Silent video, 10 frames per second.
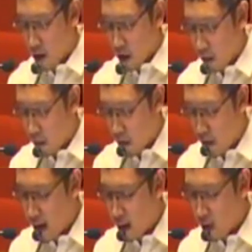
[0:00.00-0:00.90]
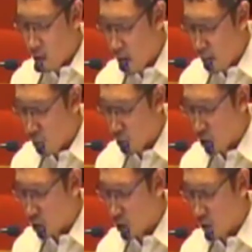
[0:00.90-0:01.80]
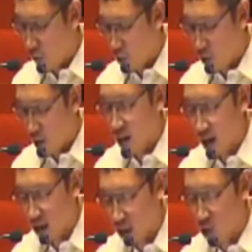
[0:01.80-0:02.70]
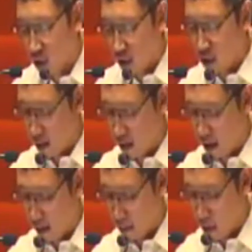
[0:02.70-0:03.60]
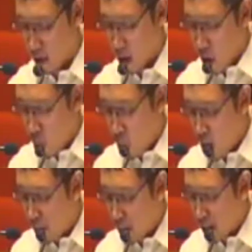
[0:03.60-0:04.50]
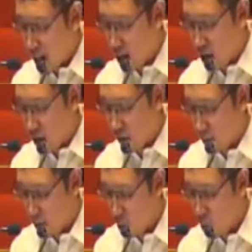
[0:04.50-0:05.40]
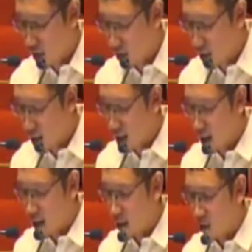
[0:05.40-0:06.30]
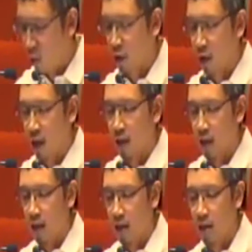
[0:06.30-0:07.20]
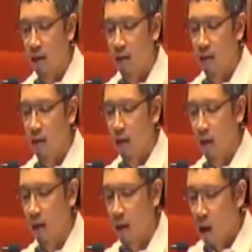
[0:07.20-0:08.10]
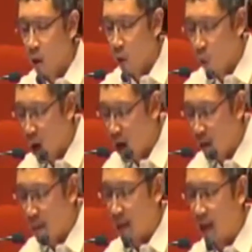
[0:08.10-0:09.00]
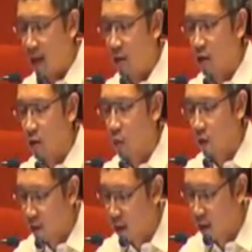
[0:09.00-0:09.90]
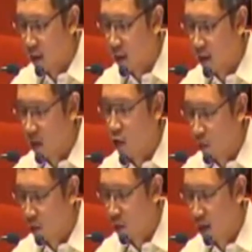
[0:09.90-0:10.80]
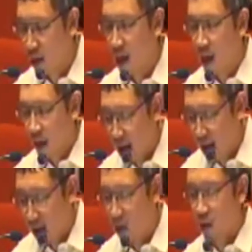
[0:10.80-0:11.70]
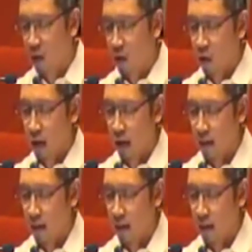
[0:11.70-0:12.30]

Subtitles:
The brigade repositioned their forces as a contingency. 1 battalion was dedicated to protect Iligan City. 1 battalion was dedicated to protect Lanao del Norte.